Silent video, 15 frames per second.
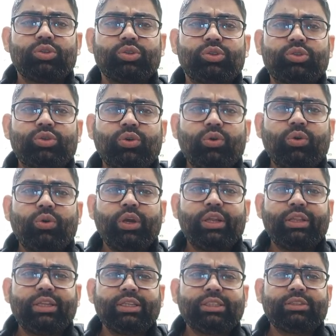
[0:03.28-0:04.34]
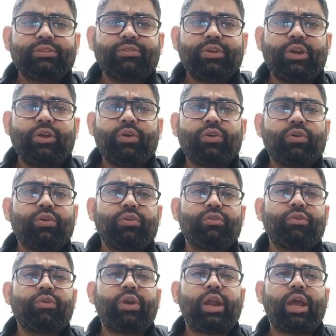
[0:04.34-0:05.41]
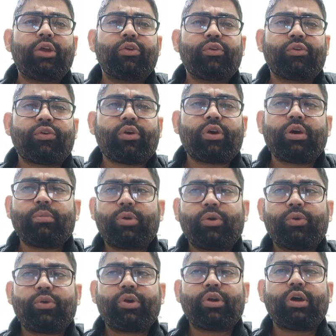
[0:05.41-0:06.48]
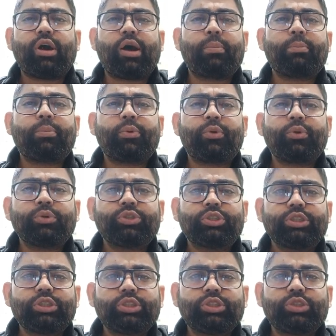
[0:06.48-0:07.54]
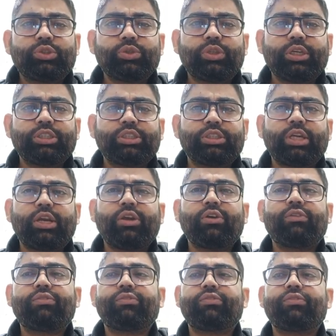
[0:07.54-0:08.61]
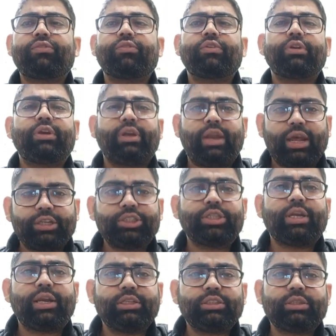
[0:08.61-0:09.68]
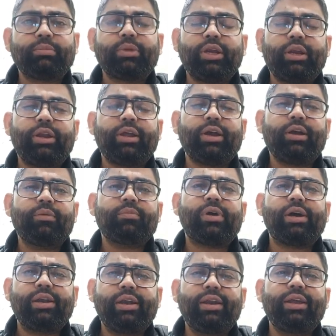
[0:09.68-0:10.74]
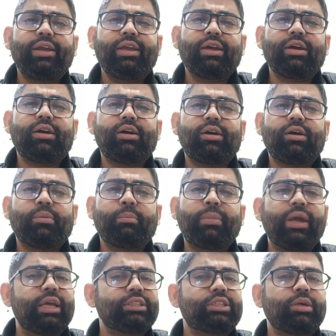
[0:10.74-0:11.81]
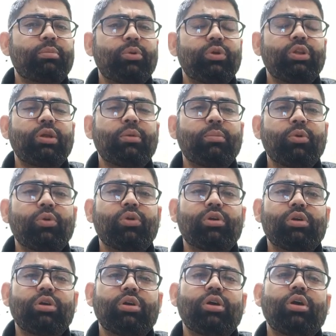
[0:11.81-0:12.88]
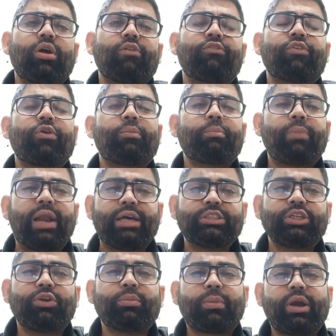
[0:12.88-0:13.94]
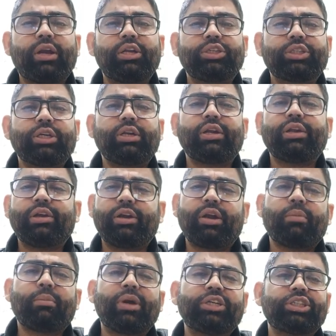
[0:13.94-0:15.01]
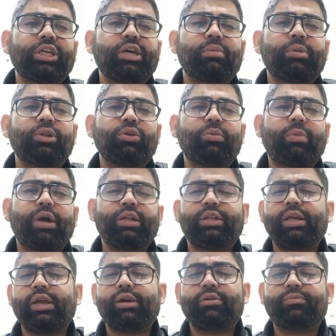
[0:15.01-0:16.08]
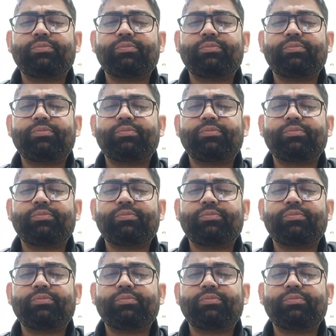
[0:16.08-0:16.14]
So in this video we would like to talk about approaches to the study of nationalism in India, a reading based upon the book From Plassey to Partition written by Shekhar Bandhopadhya.